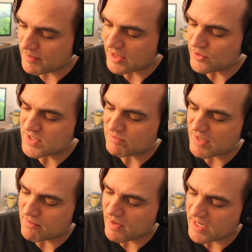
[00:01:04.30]
losing
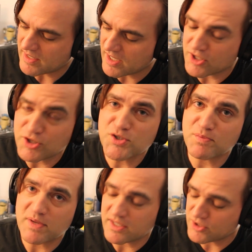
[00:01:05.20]
my mind.
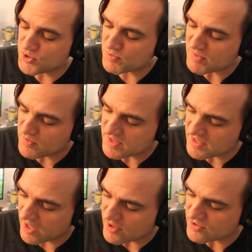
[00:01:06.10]
Use Me was
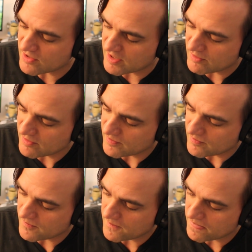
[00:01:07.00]
the other song.
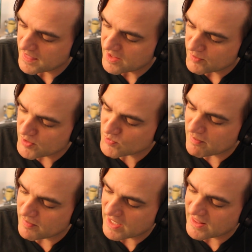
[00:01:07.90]
The reason why
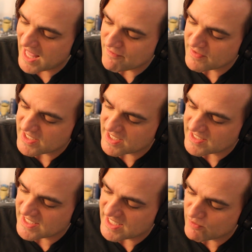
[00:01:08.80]
I'm like laughing is because
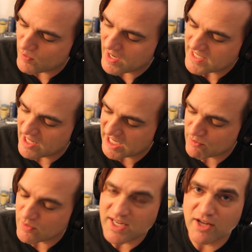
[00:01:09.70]
I didn't even write it down. Like I
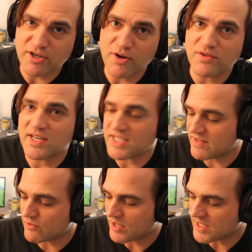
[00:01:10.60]
wrote down notes and I
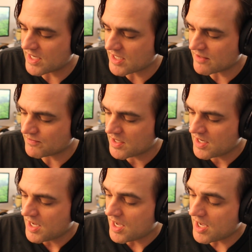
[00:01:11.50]
didn't even write that down.
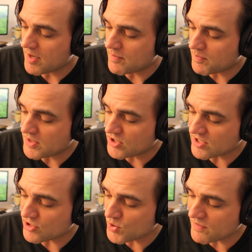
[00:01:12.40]
But
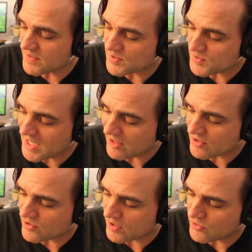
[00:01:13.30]
Just the Two of Us was not
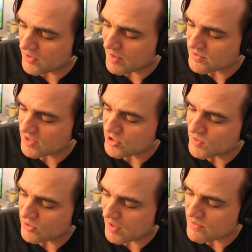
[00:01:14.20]
the song I thought I was gonna
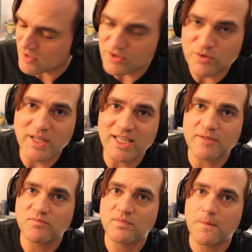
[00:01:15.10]
do. I thought I was gonna do like